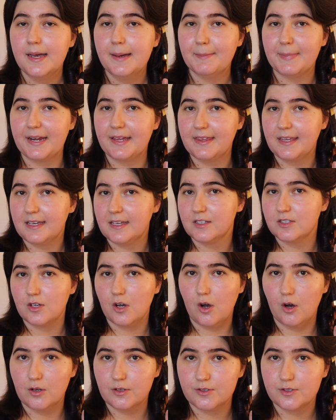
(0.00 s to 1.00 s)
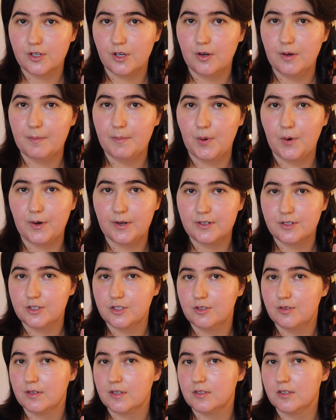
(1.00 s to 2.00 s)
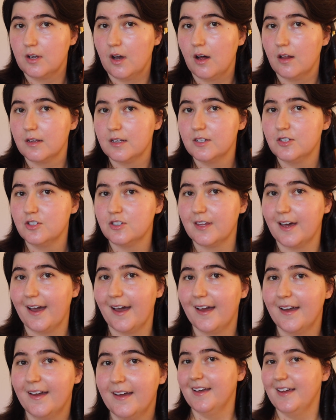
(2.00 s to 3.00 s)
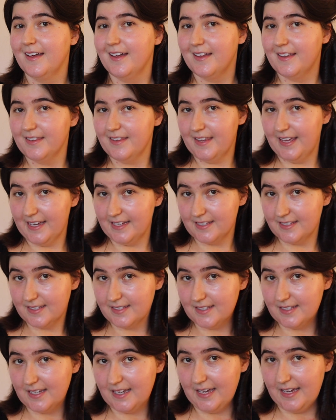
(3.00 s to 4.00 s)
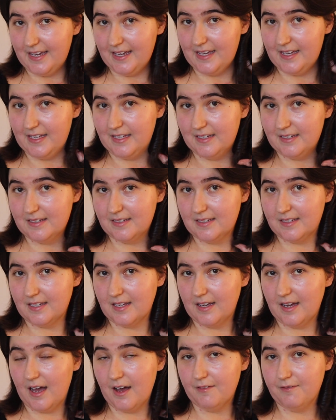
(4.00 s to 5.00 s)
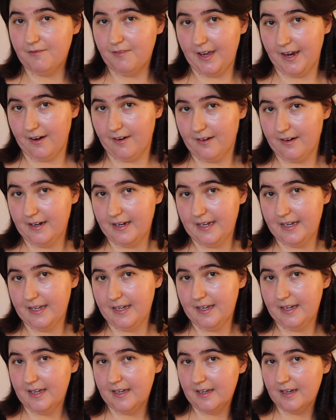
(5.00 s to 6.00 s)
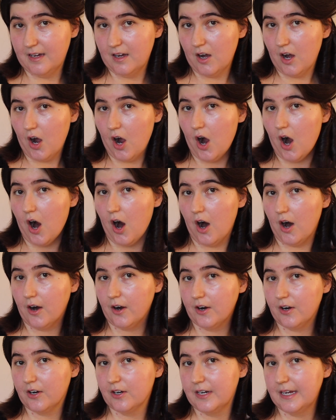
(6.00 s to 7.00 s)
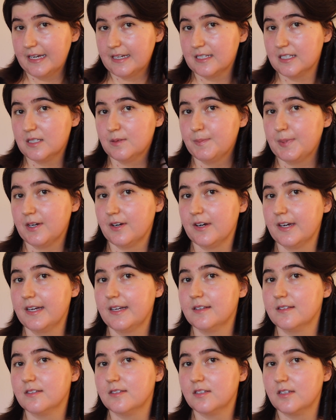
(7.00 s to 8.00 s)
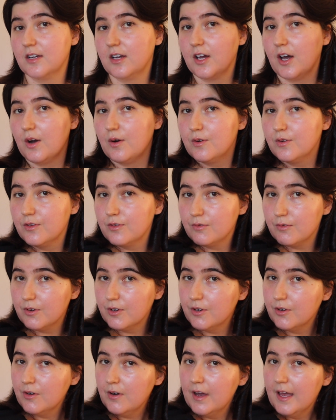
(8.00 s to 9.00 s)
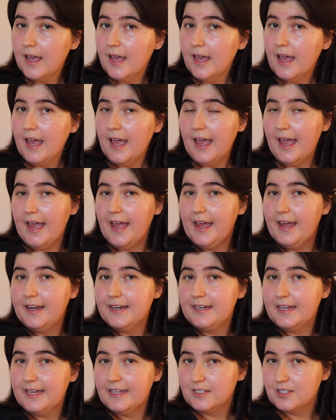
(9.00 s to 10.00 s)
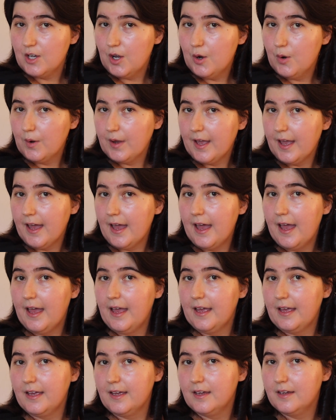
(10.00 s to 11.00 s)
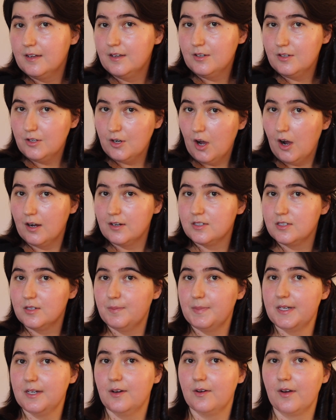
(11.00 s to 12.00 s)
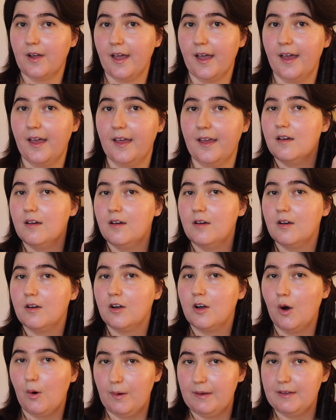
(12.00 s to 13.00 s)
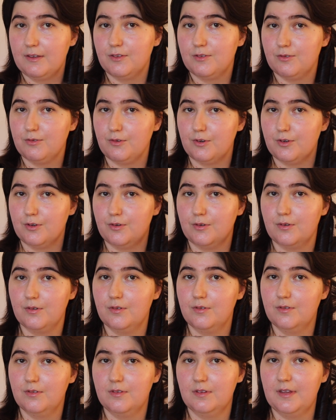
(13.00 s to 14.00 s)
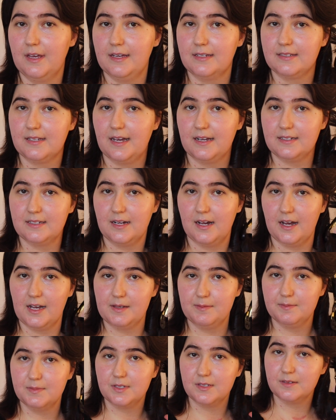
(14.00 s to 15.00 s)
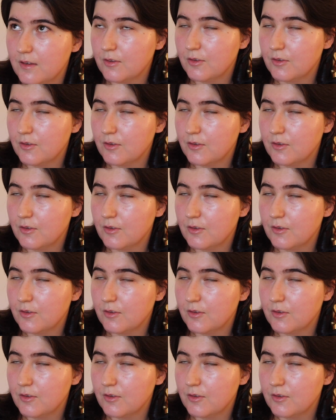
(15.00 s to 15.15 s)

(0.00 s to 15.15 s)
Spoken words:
But I think it's also important to acknowledge that this is a very hard experience to go through, and it's okay not to be okay going through this at times.